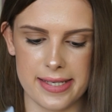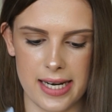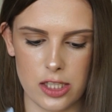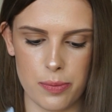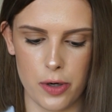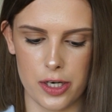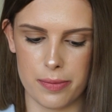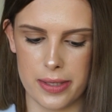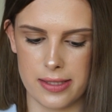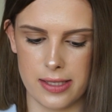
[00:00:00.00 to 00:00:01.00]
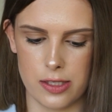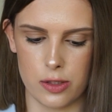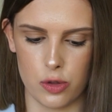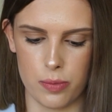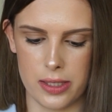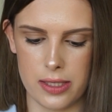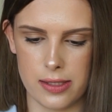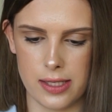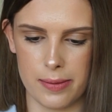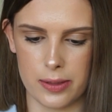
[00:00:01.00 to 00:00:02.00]
down the bottom it says
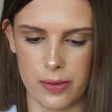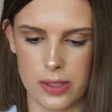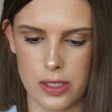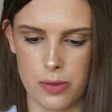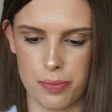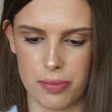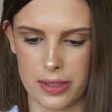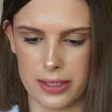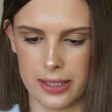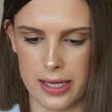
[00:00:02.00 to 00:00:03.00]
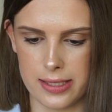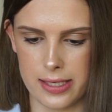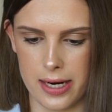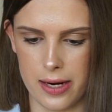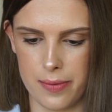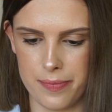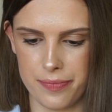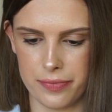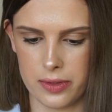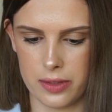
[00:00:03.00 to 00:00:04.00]
luminance. I'm going to bring that
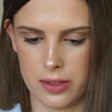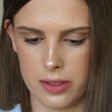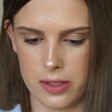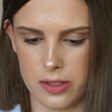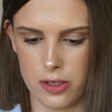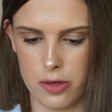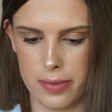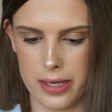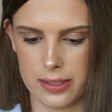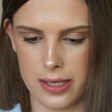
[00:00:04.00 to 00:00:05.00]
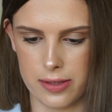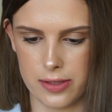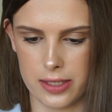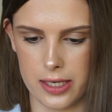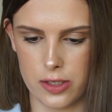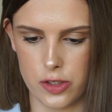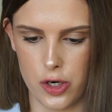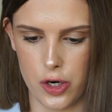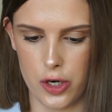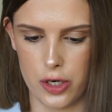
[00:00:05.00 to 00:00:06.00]
down so it makes our skin
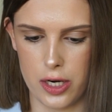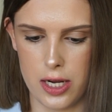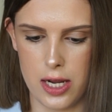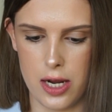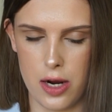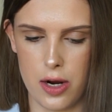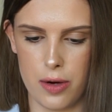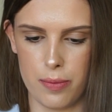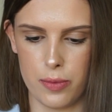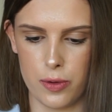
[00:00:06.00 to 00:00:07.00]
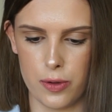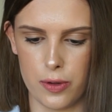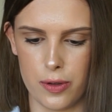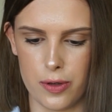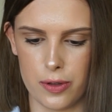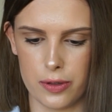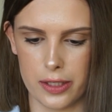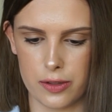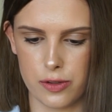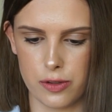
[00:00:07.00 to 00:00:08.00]
tone more
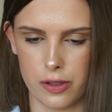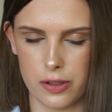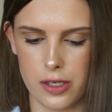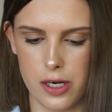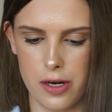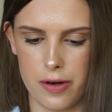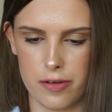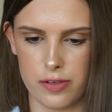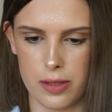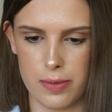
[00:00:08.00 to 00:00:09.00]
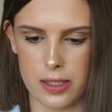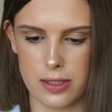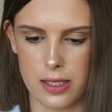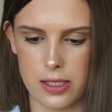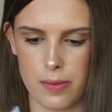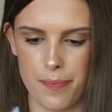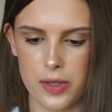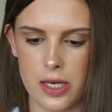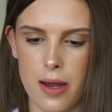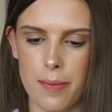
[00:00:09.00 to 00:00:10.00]
like solid, if that makes sense.
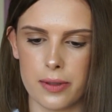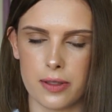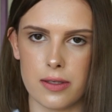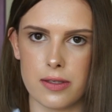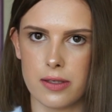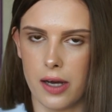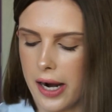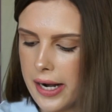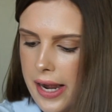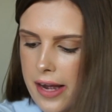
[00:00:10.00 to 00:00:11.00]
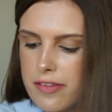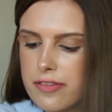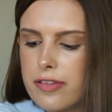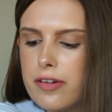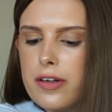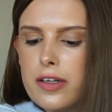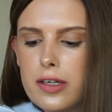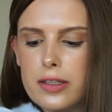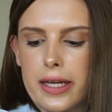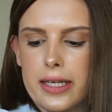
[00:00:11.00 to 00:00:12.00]
Because I have
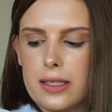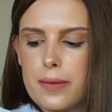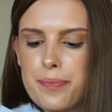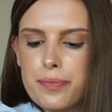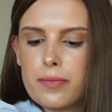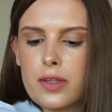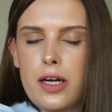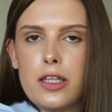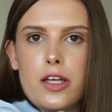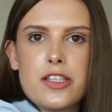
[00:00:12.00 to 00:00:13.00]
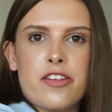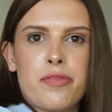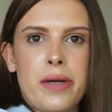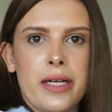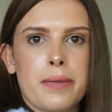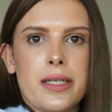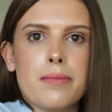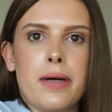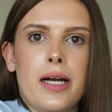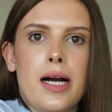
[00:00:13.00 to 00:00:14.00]
like loss of pigment in
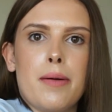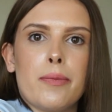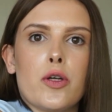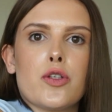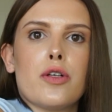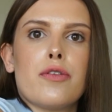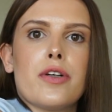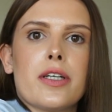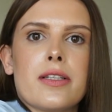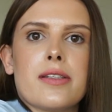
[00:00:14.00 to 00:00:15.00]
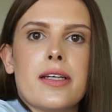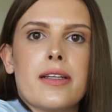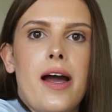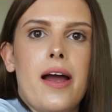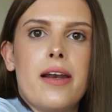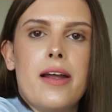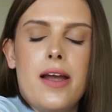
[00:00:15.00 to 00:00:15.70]
my arm. I'm not sure if you can see that,